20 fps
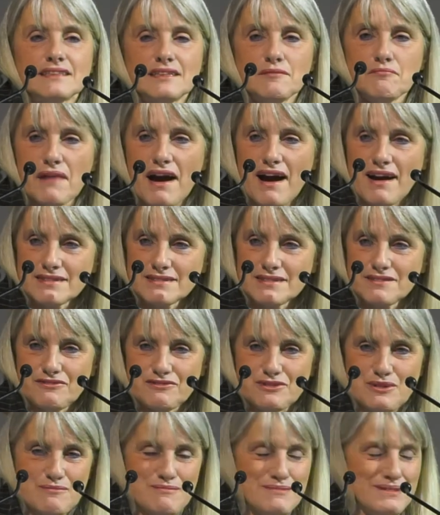demand
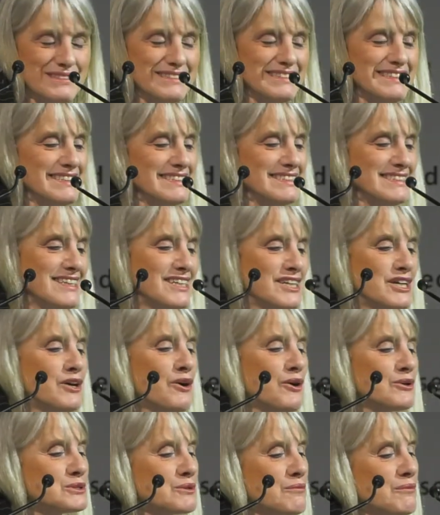from the
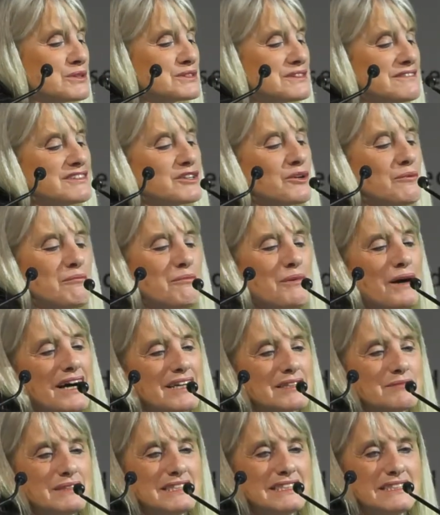automotive
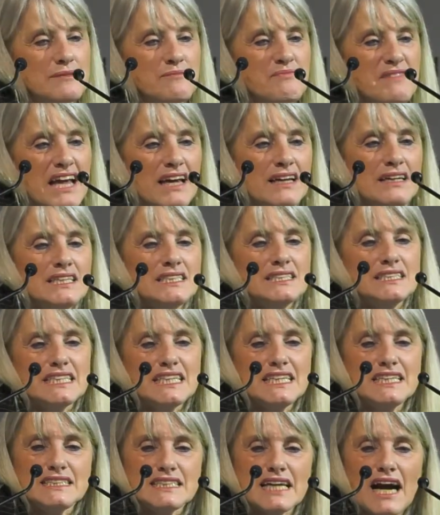compartment.
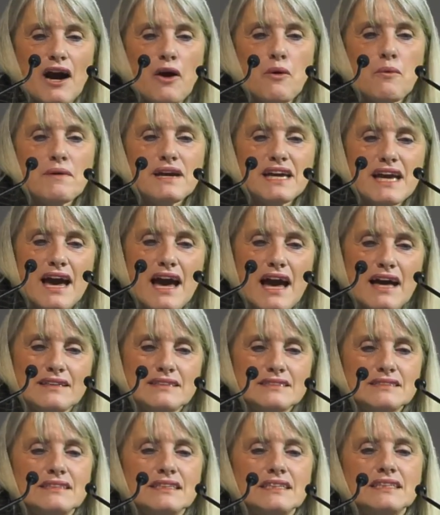Till now, we
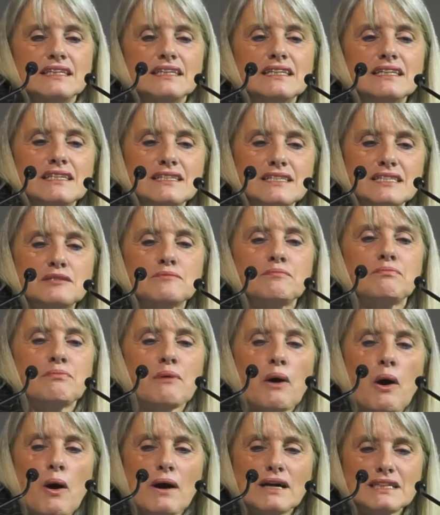had the
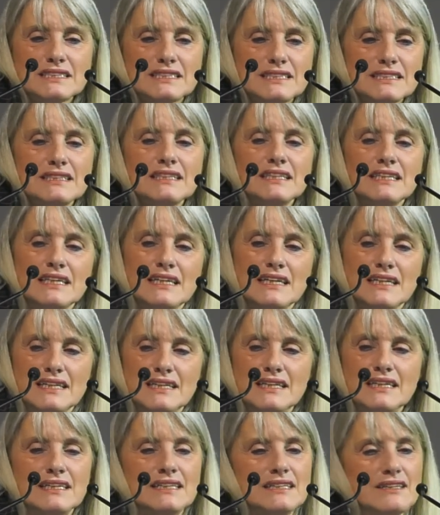support
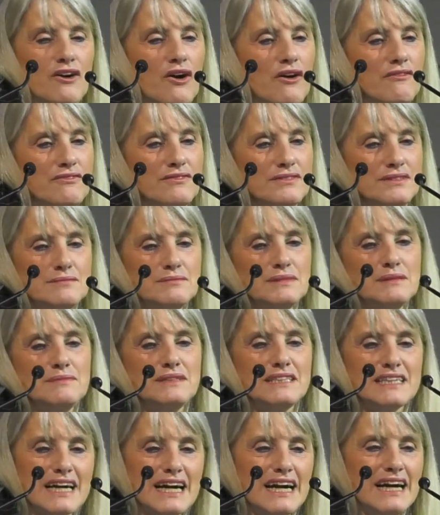of
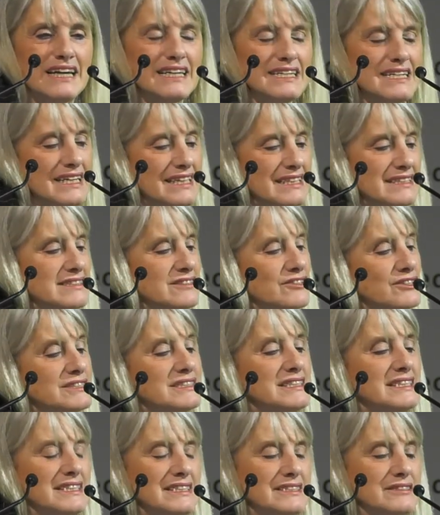BBI and all
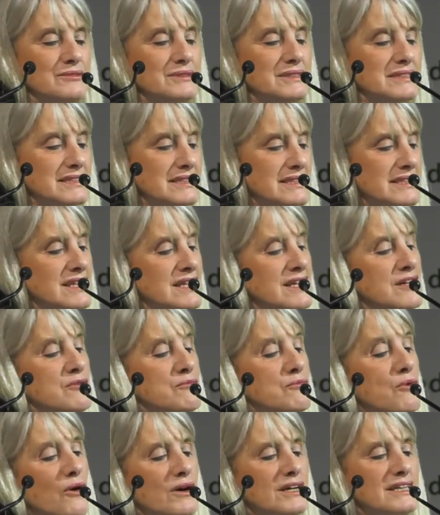the industry
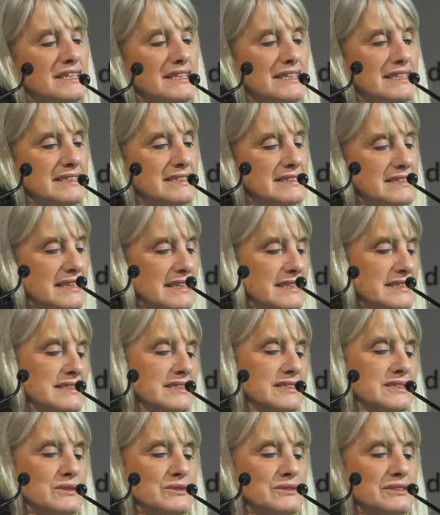working inside the
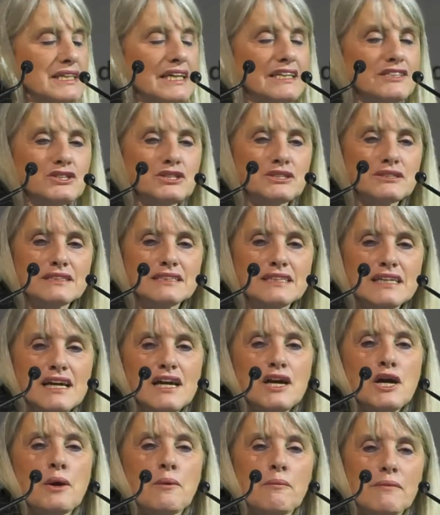association.
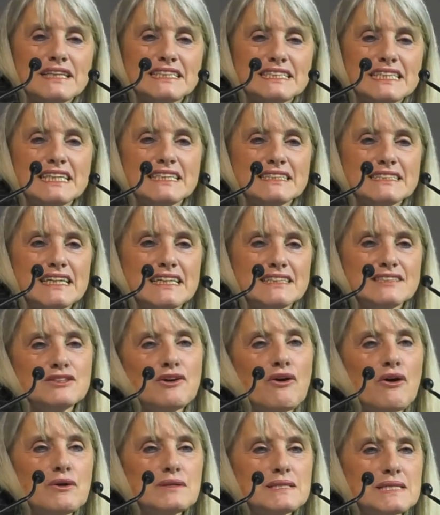We think that
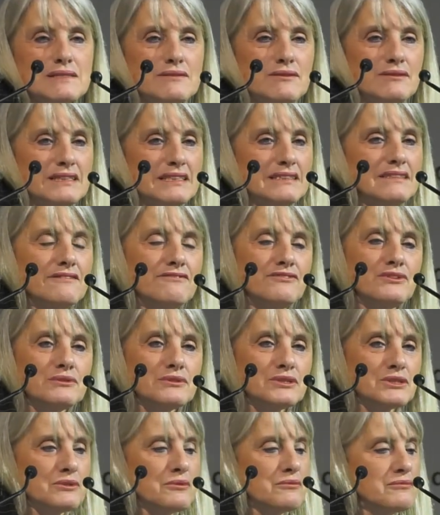also in the
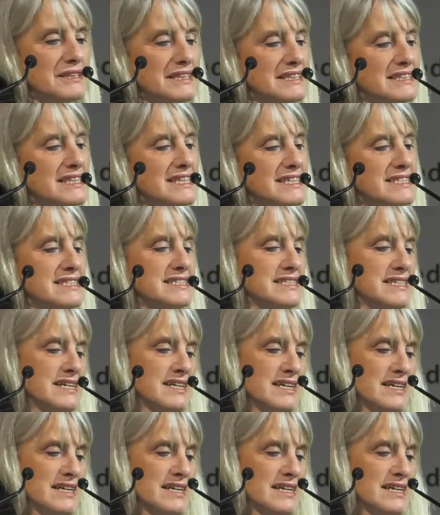future with these